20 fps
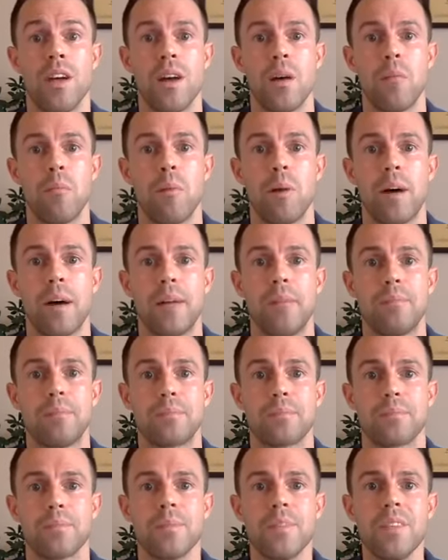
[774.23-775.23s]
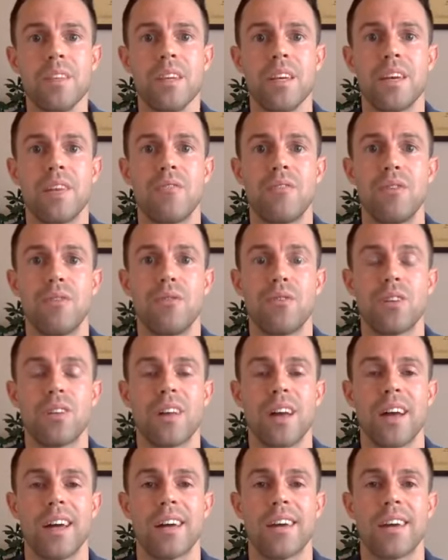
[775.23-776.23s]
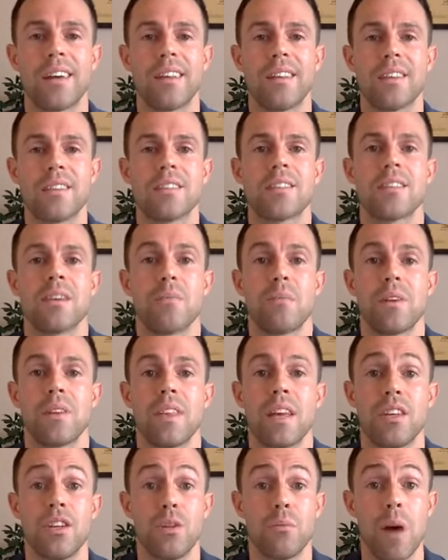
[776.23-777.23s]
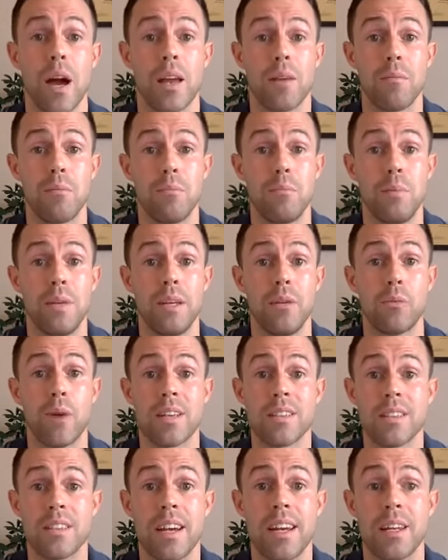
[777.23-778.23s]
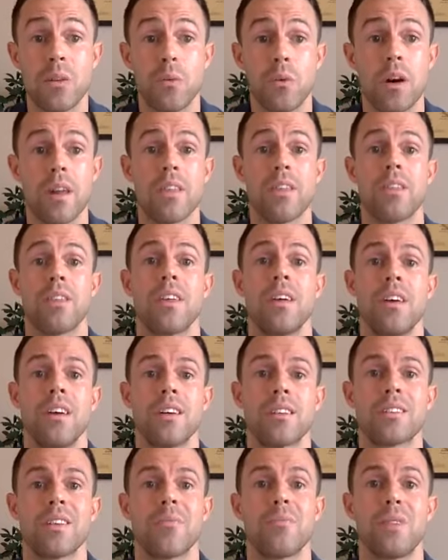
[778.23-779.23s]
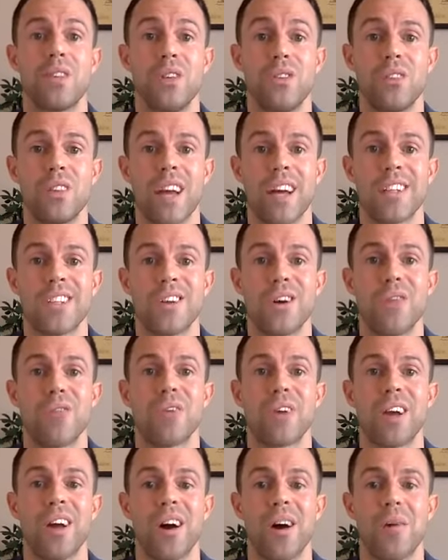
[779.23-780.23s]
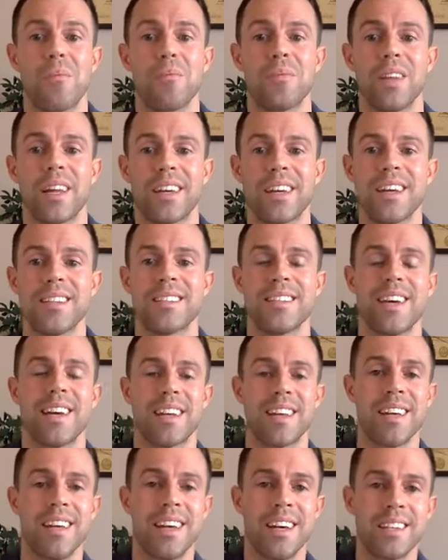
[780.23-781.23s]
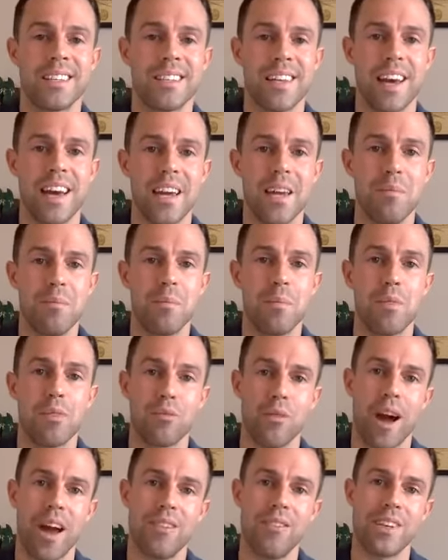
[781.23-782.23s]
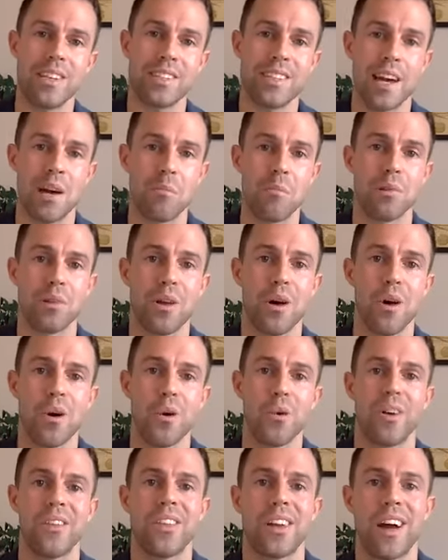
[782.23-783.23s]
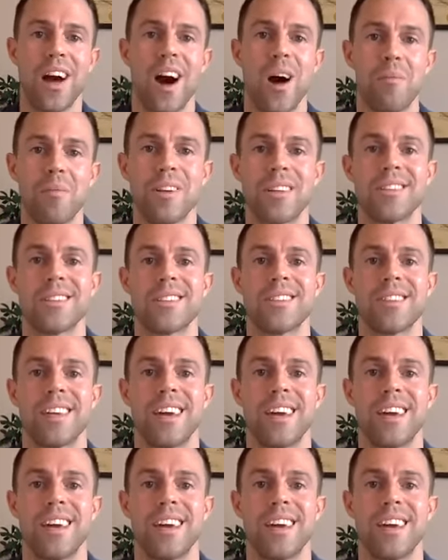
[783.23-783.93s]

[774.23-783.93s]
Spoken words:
But if you feel like this is something that you might be resonating with, something you'd like to overcome, like I said, type thriving down below in the comments,